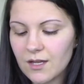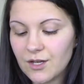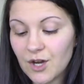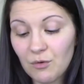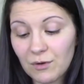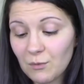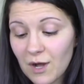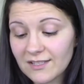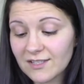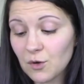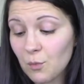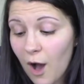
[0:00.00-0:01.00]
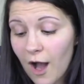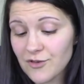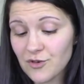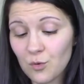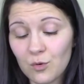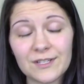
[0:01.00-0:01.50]
No one wants to
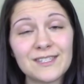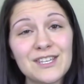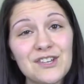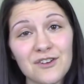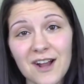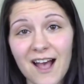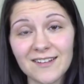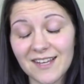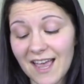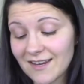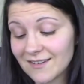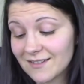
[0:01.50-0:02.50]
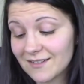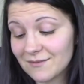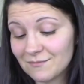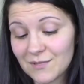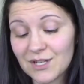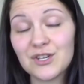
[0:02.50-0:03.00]
watch or see your content.
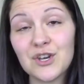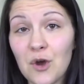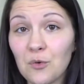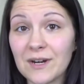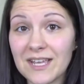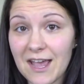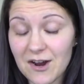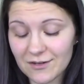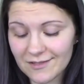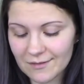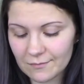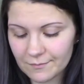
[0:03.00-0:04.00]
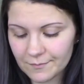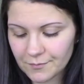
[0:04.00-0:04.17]
No one cares.